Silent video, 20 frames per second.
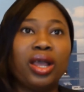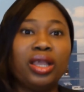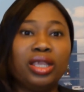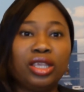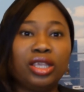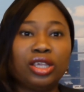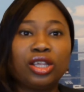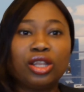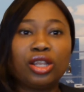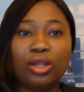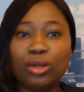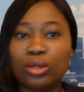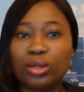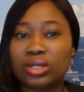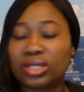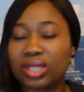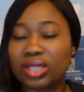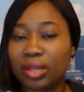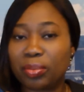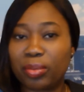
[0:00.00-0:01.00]

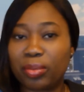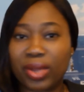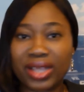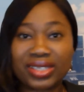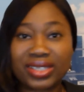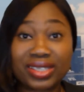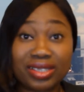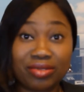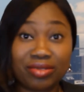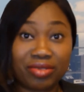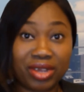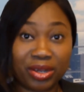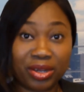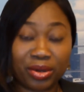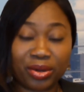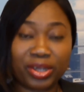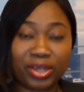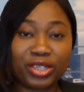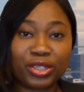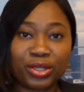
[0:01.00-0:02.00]
includes passive
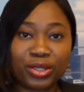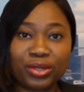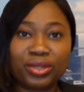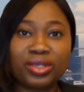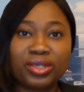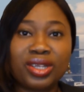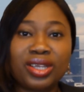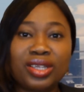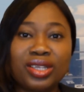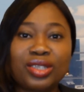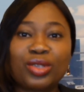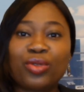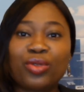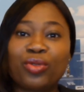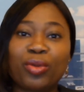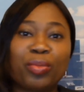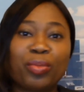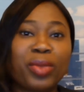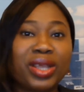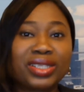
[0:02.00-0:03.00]
aggression. So
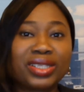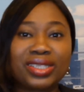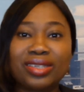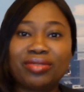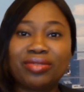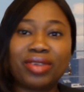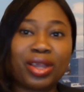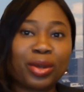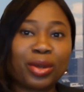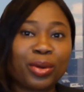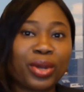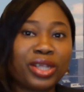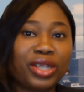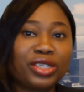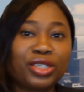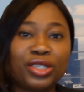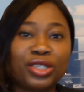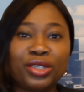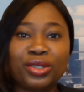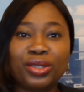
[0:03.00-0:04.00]
for passive
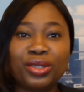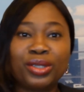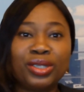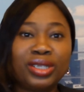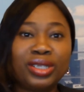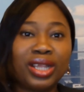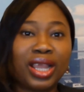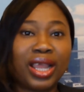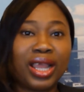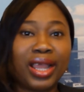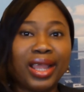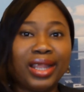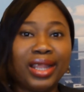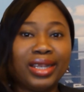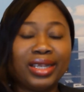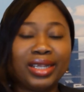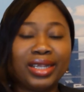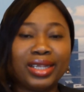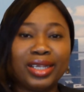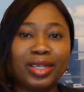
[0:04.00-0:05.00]
aggression,
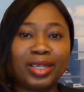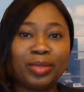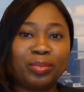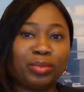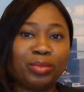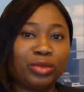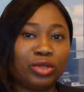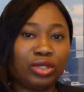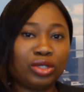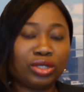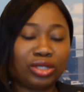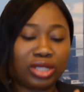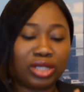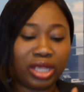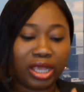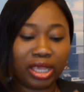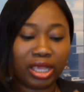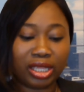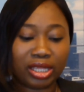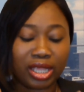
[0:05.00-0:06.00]
and
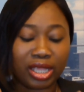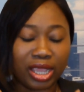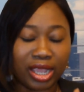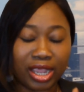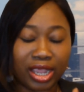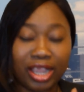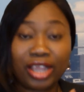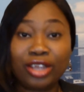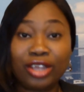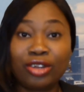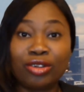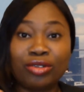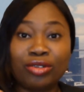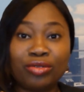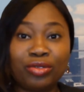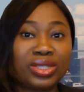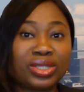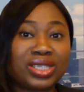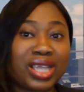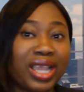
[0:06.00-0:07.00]
they are kind
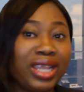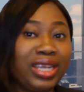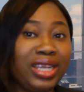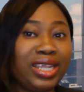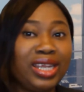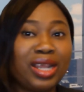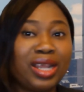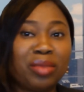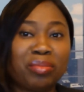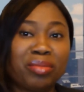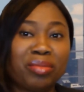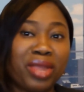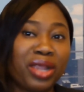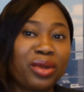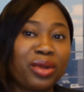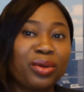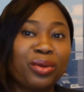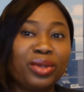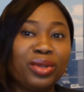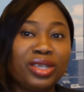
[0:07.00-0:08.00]
of tiny and
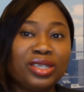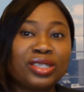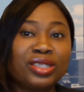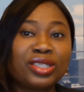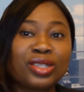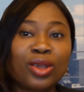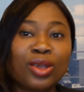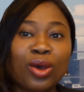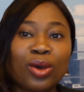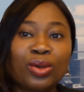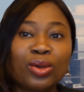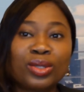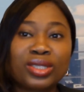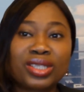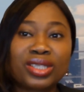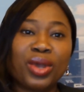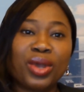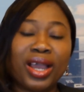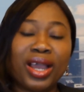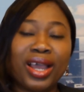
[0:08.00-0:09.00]
micro
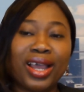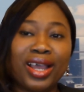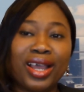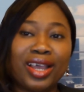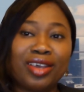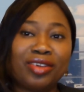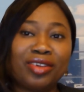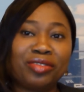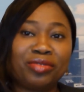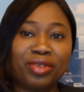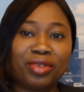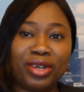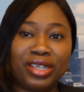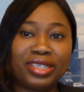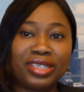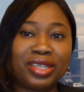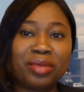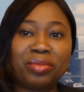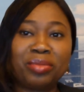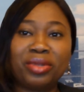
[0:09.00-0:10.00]
insults. For
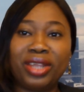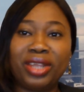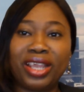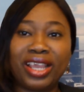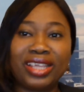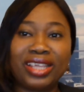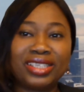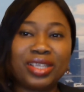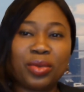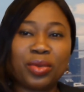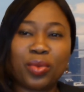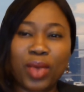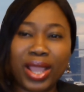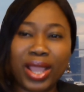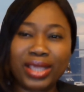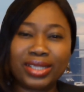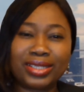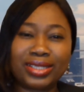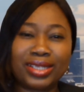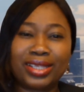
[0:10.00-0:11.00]
example, they can say, why
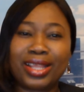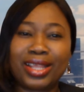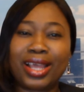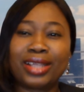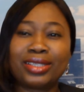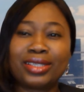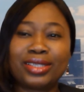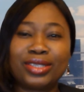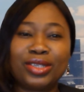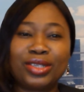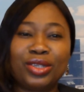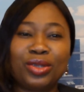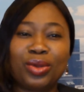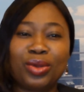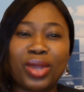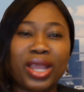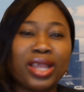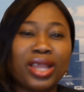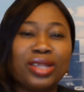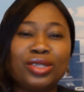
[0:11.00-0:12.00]
is it that
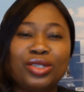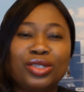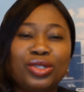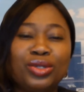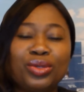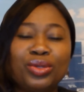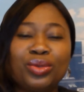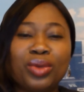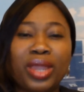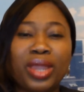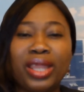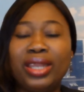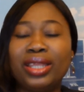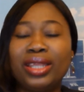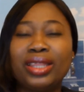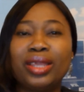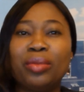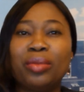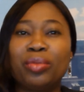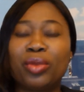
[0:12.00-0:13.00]
you can't do
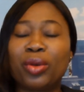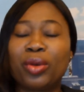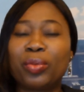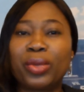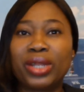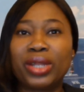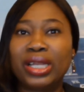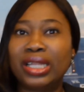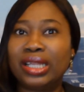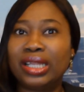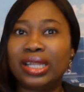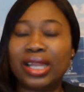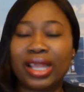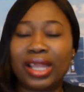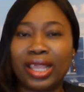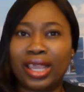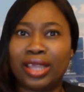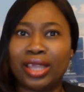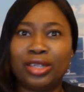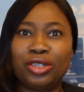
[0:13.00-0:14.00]
anything properly
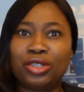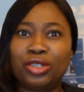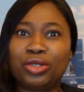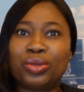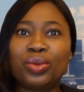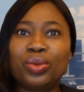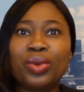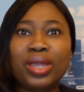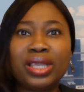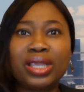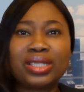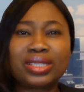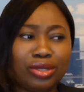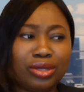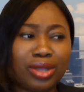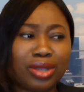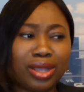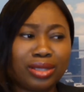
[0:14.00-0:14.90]
like I do it?